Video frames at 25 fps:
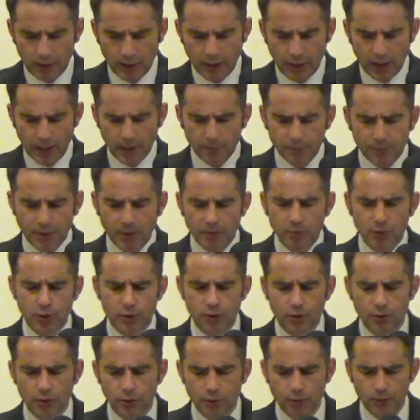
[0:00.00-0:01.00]
Help them
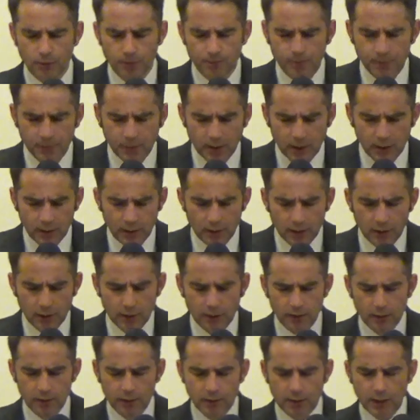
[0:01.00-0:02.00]
to know
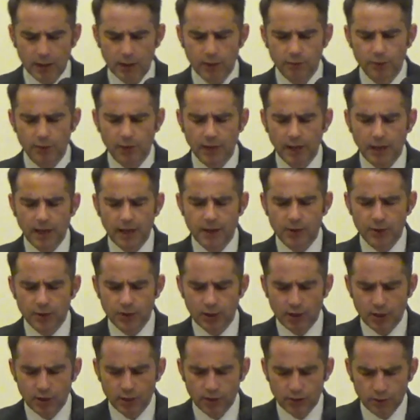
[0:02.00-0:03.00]
the great
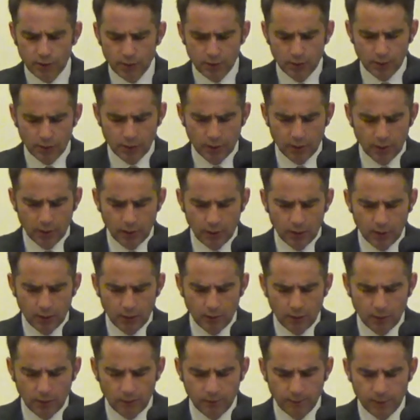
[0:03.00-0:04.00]
realization
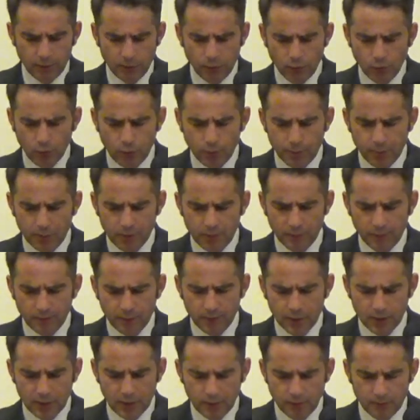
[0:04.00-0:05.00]
of hope and
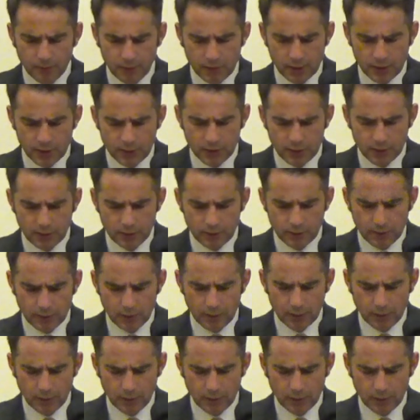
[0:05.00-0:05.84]
forgiveness.